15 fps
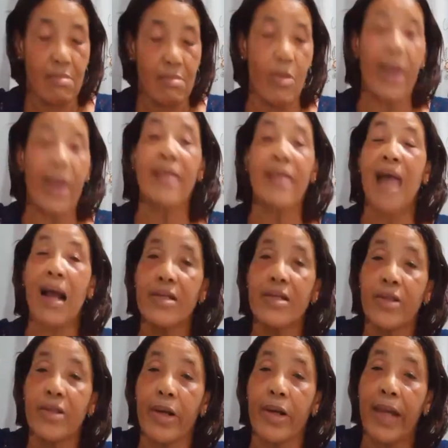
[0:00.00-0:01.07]
What exactly
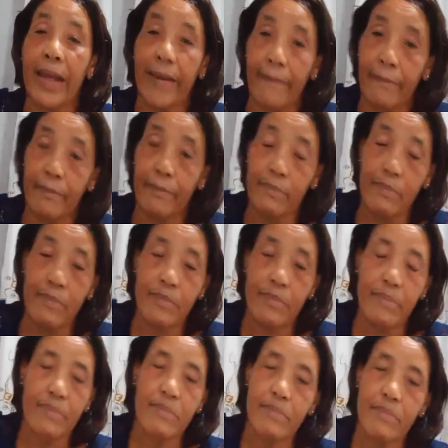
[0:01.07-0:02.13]
is your game?
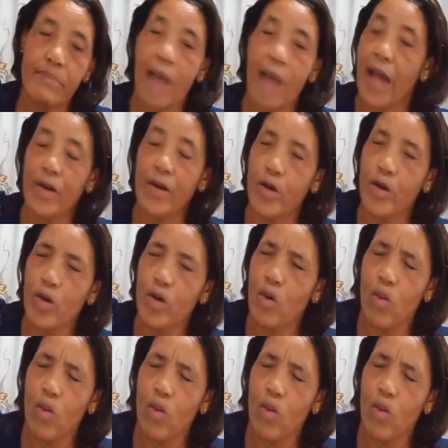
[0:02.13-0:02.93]
I don't know.